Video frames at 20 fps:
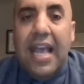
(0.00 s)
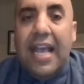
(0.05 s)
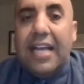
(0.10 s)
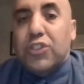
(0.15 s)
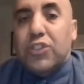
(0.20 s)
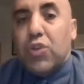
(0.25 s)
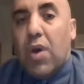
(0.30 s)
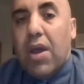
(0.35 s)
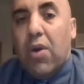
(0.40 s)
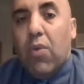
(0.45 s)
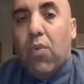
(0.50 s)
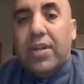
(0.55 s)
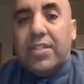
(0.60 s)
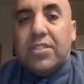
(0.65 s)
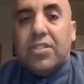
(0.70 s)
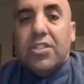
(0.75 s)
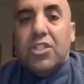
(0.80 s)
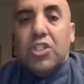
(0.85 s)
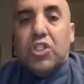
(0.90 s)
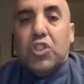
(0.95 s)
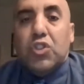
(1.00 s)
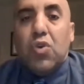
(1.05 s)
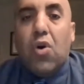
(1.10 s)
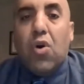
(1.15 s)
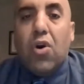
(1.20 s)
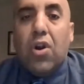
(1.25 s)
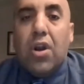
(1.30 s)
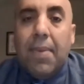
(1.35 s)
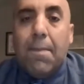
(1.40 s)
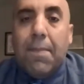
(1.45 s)
And so I went to the
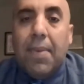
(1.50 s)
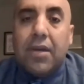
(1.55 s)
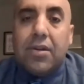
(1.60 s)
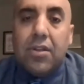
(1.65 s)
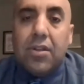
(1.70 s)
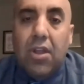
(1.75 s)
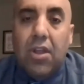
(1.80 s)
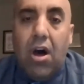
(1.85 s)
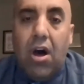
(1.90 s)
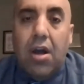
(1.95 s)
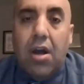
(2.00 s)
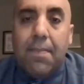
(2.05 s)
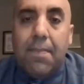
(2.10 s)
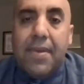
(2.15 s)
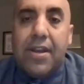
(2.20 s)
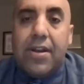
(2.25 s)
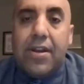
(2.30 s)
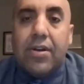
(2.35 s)
store and bought a long mirror